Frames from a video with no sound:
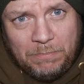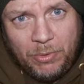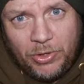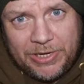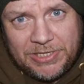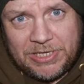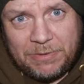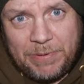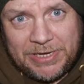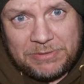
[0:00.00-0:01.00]
boilies
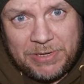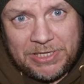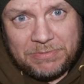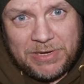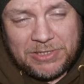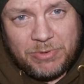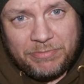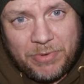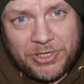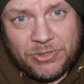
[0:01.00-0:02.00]
base mix, mixed
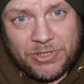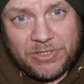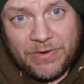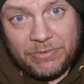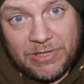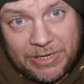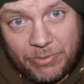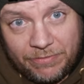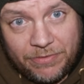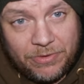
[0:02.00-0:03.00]
with my choice of own
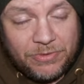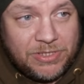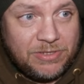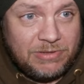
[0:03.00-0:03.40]
liquid foods,